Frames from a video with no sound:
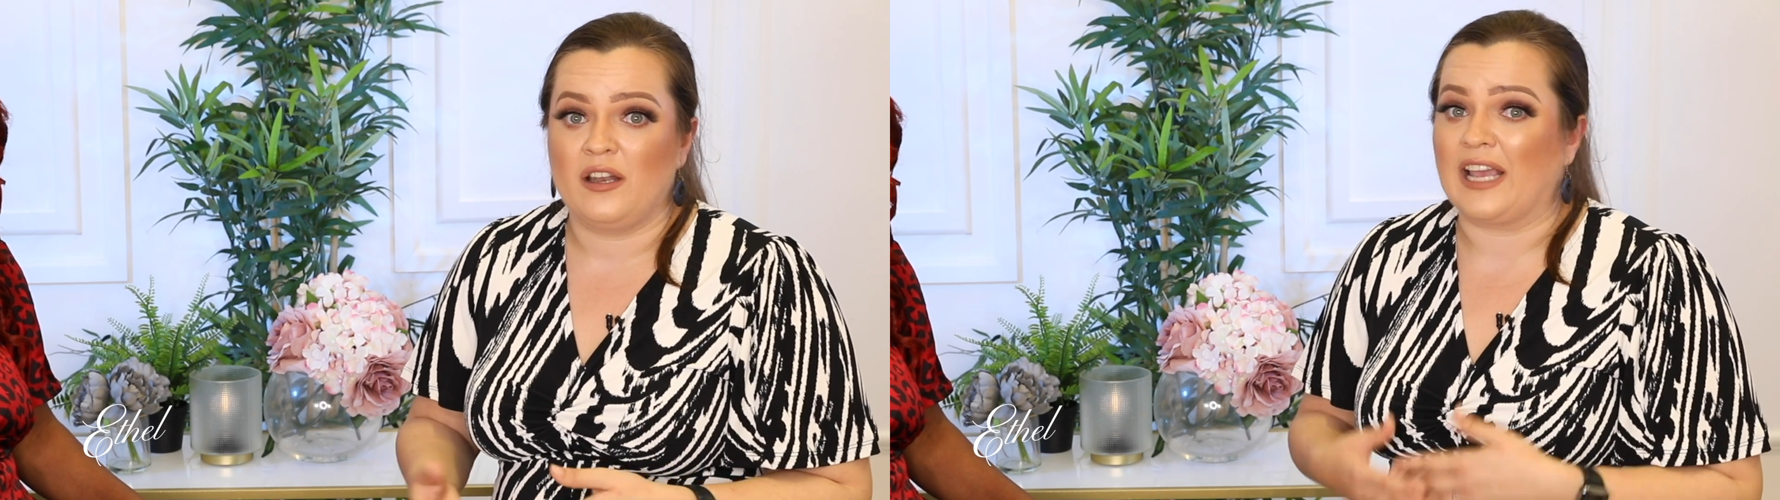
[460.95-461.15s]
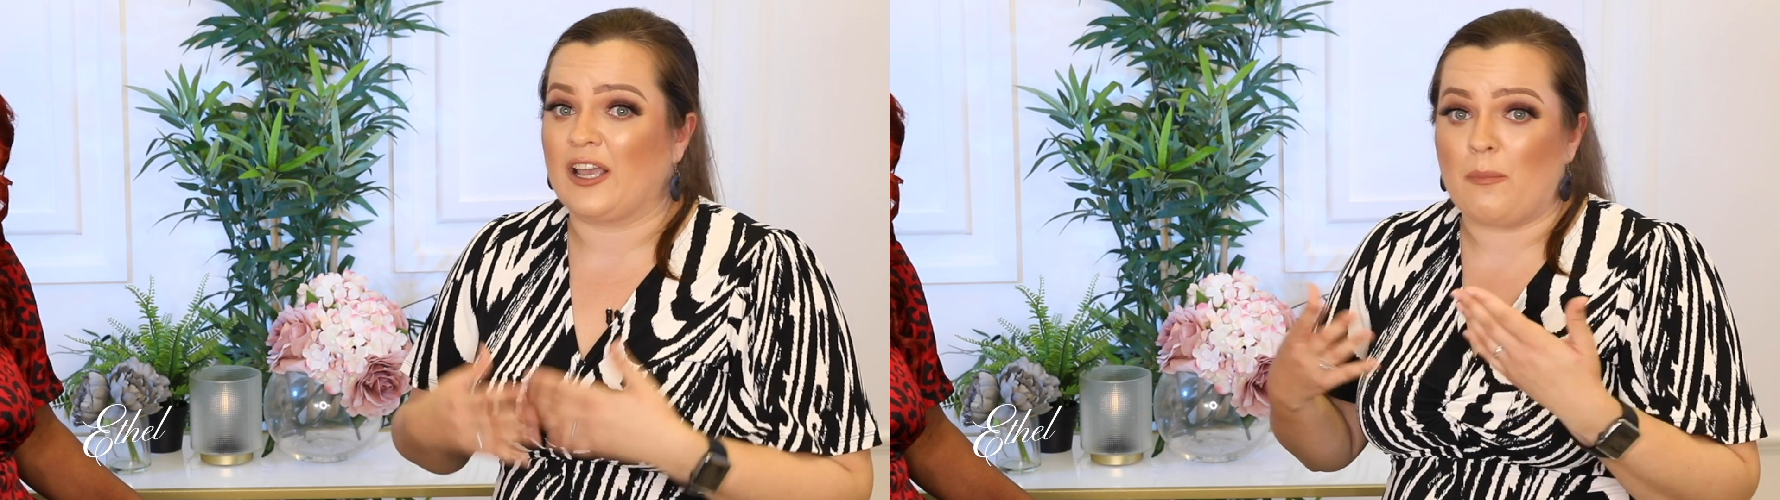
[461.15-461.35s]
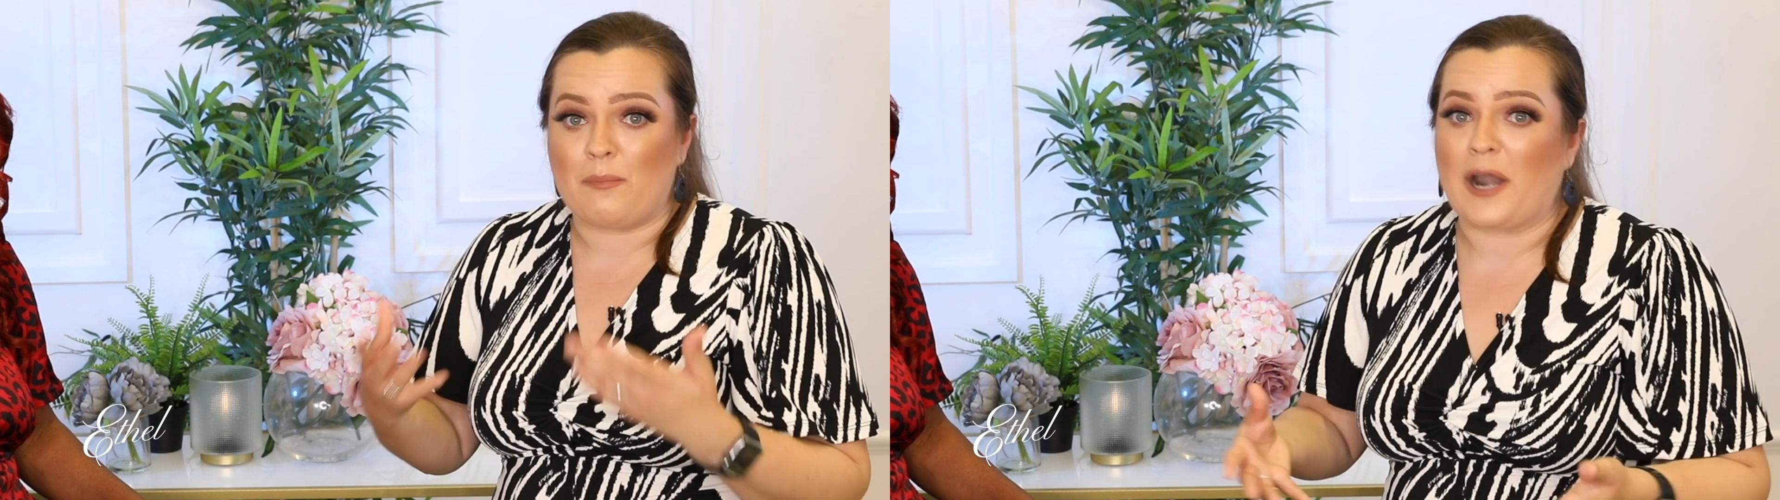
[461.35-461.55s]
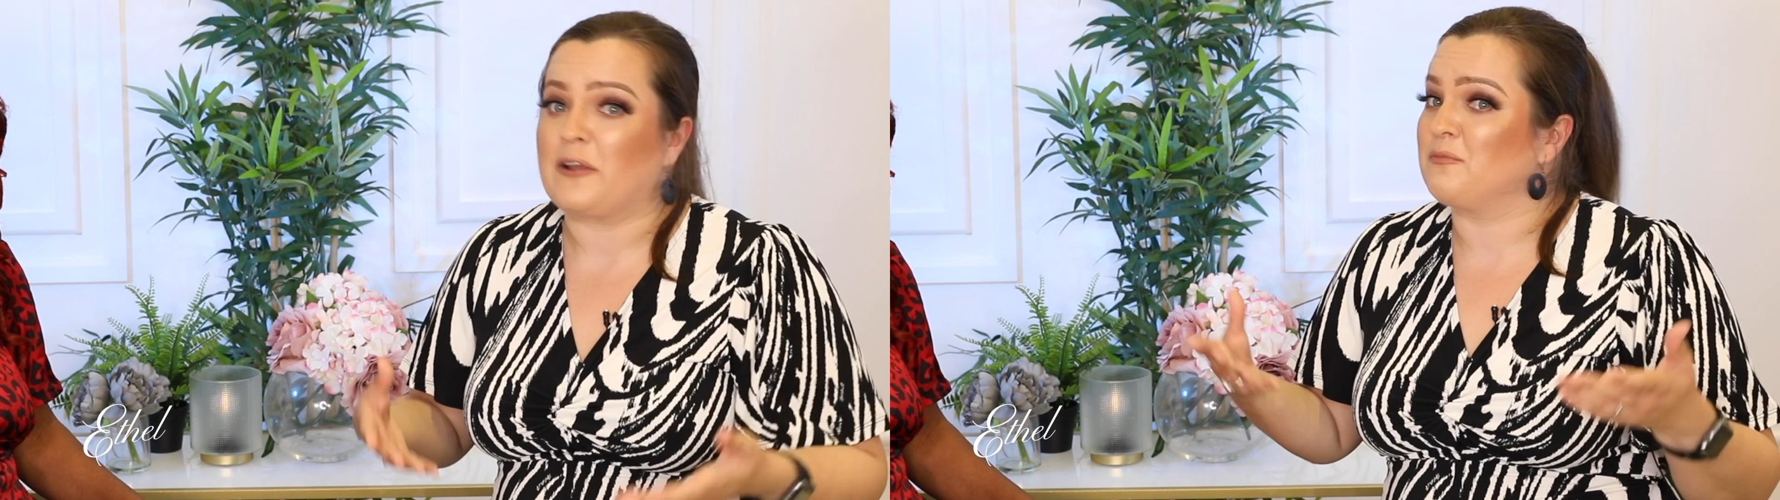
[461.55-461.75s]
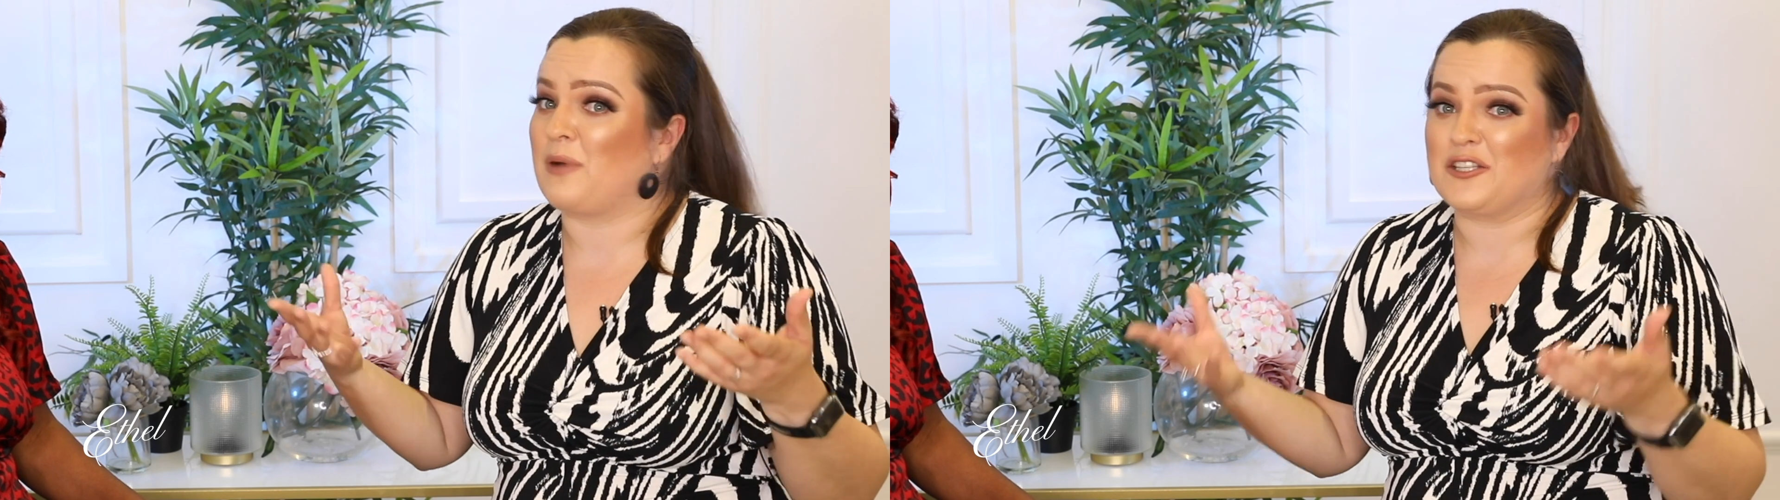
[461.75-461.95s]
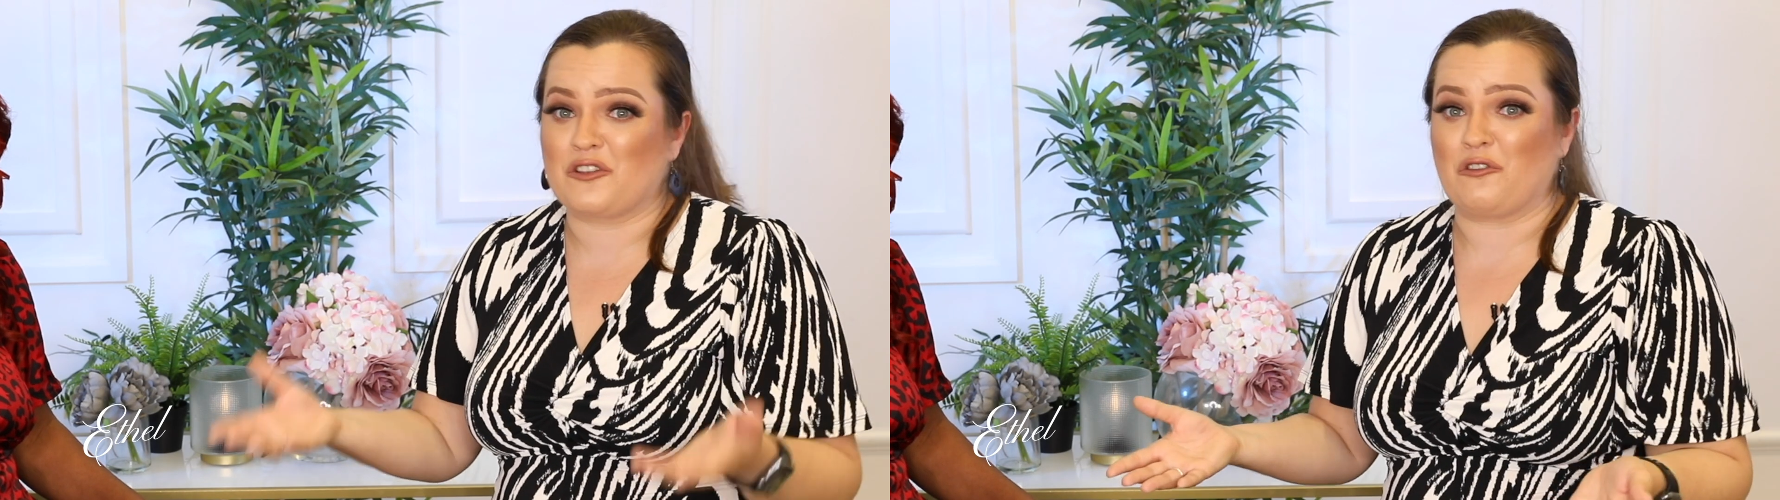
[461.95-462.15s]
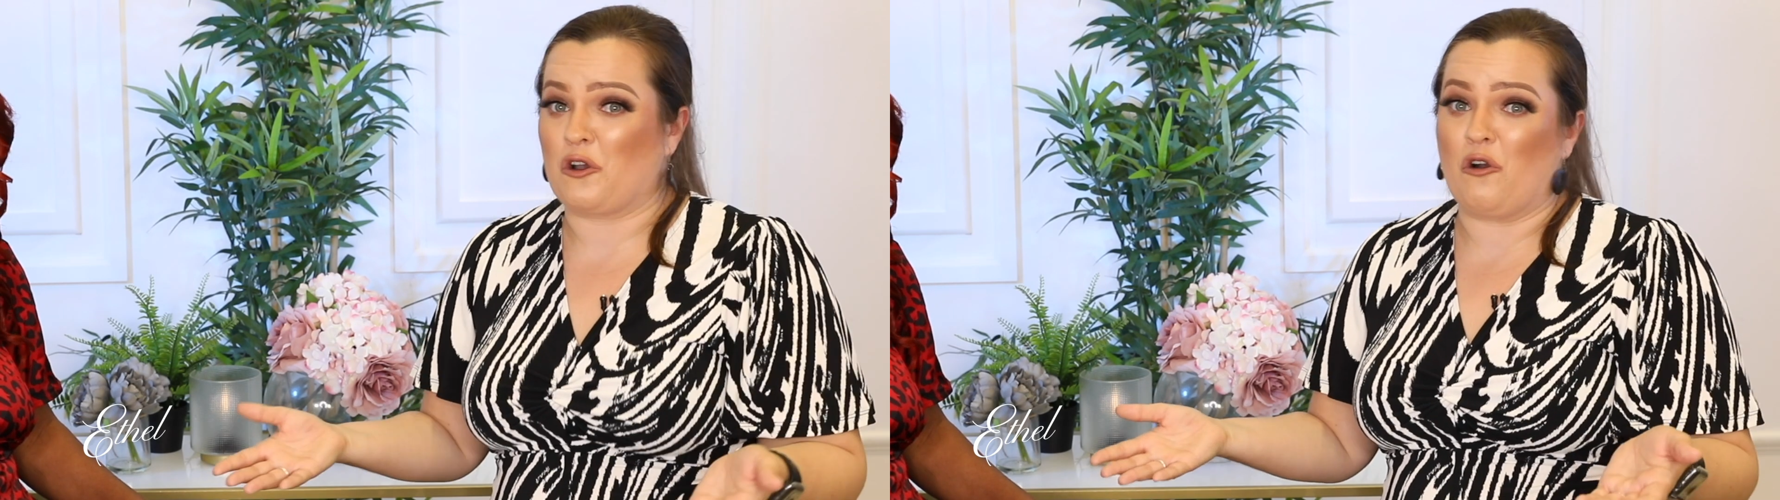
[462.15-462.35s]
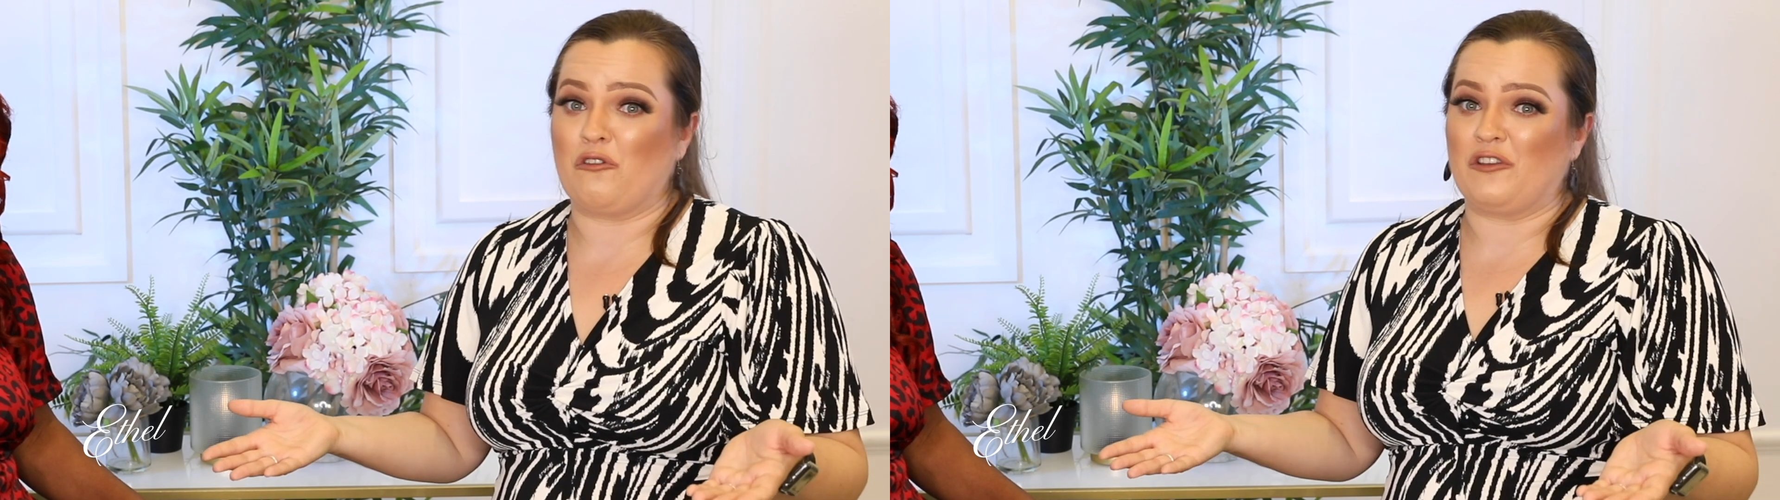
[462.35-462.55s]
like a price of a
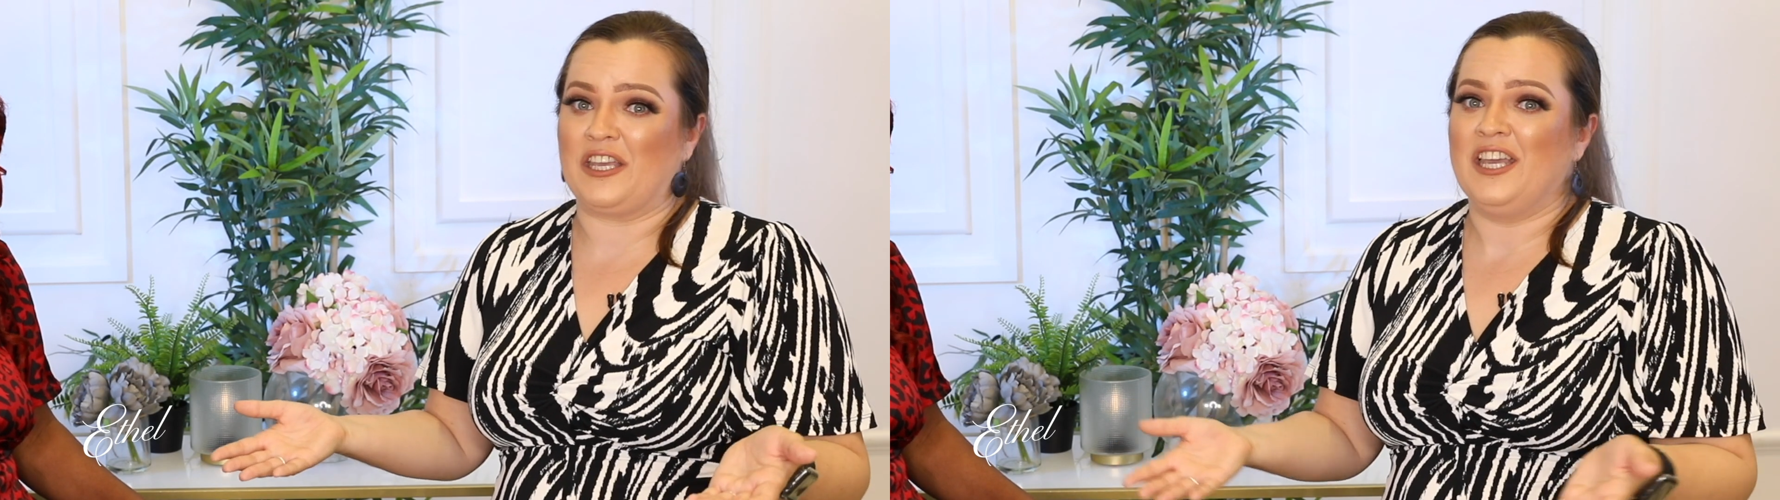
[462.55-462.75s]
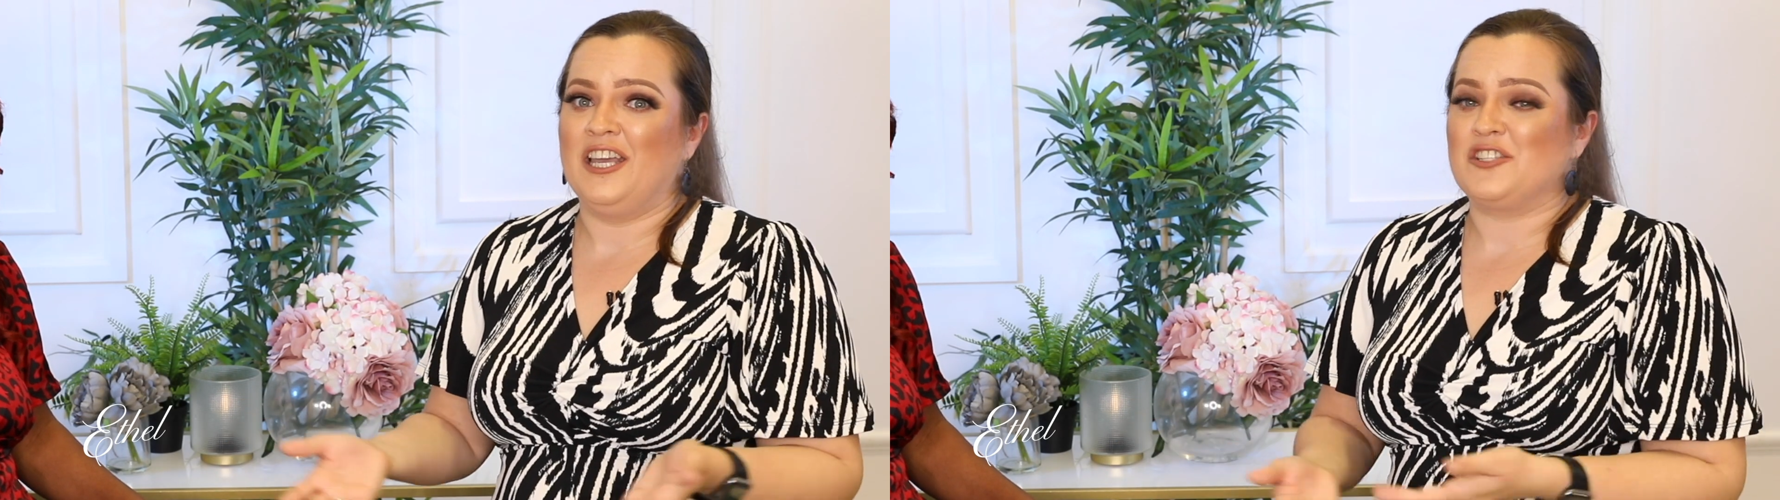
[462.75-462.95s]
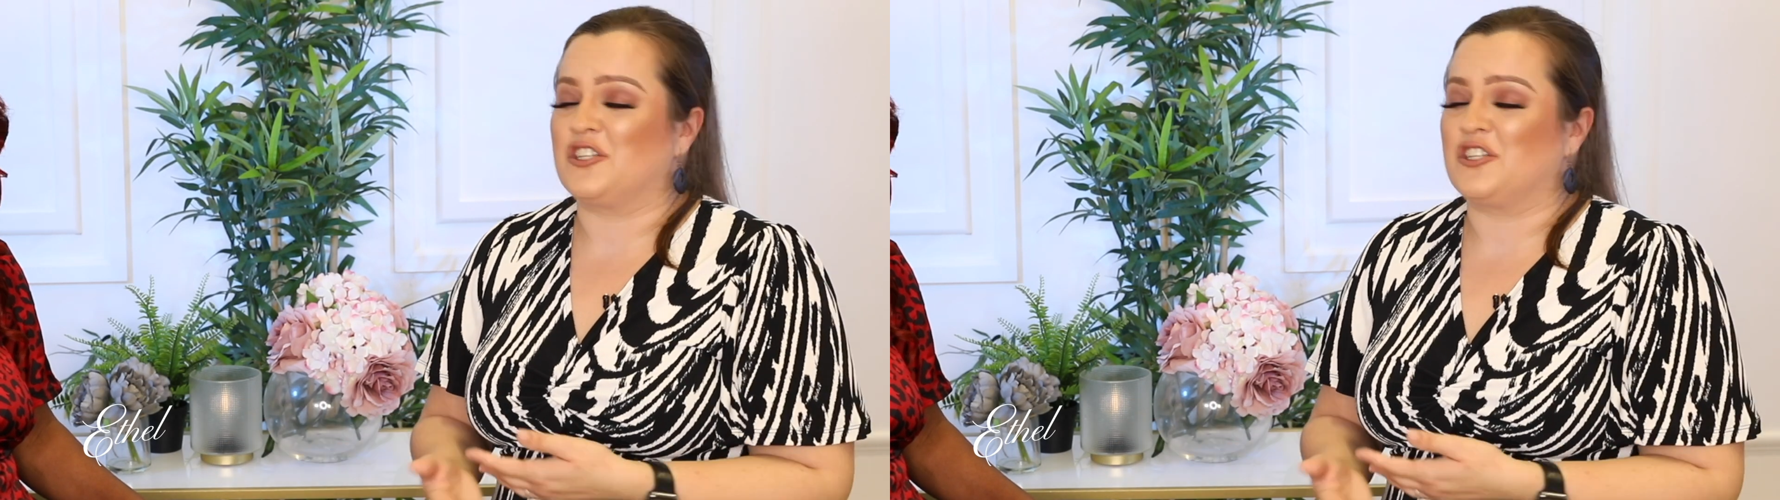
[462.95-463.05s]
coffee.